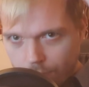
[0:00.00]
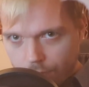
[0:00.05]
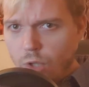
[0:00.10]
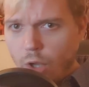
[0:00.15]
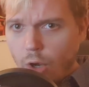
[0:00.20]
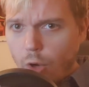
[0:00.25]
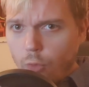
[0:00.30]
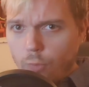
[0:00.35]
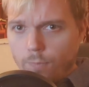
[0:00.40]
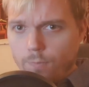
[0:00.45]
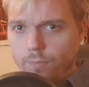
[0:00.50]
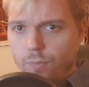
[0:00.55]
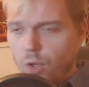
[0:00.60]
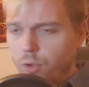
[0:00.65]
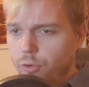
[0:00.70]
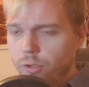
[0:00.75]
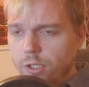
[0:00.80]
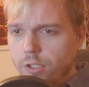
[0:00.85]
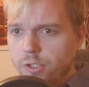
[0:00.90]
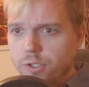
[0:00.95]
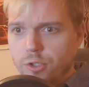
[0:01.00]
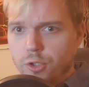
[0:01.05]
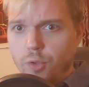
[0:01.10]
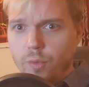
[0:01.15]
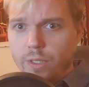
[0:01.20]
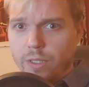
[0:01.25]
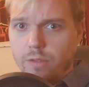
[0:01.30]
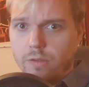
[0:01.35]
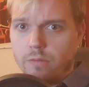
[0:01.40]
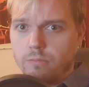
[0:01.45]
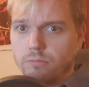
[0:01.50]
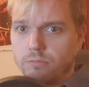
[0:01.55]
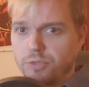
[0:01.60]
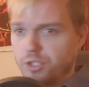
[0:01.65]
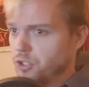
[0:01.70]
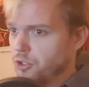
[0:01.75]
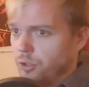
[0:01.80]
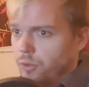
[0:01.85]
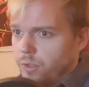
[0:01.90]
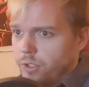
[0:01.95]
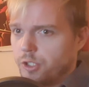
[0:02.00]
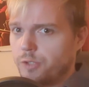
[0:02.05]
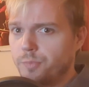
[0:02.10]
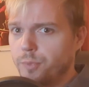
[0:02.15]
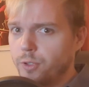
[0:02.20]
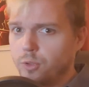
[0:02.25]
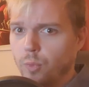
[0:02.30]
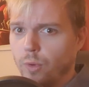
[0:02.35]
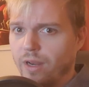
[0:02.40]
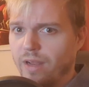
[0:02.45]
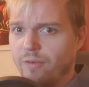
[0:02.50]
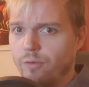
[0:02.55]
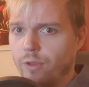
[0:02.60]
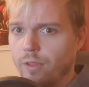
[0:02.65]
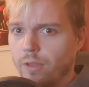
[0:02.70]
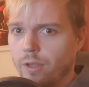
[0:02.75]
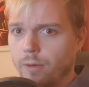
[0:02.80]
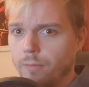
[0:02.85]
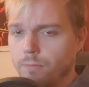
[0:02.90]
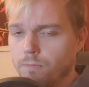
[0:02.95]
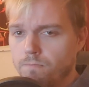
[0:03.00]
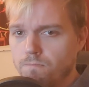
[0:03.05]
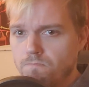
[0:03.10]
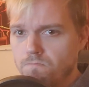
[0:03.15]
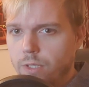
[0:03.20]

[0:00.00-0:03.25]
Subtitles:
No, you can just do it. Just do it. Just put whatever in there.